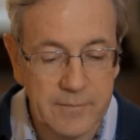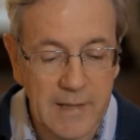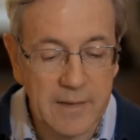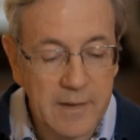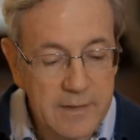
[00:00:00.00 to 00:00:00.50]

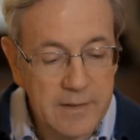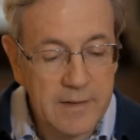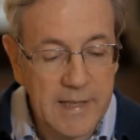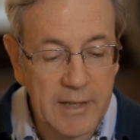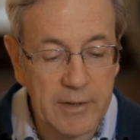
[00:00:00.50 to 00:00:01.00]
at the
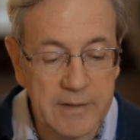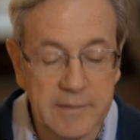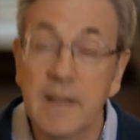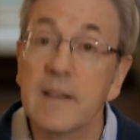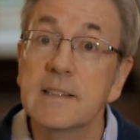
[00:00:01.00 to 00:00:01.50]
third hour,
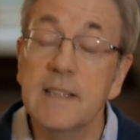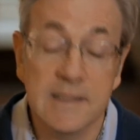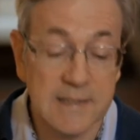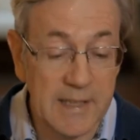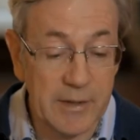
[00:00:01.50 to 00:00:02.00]
at the
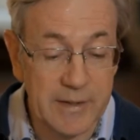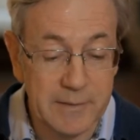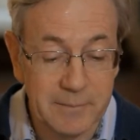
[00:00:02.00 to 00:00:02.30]
sixth hour,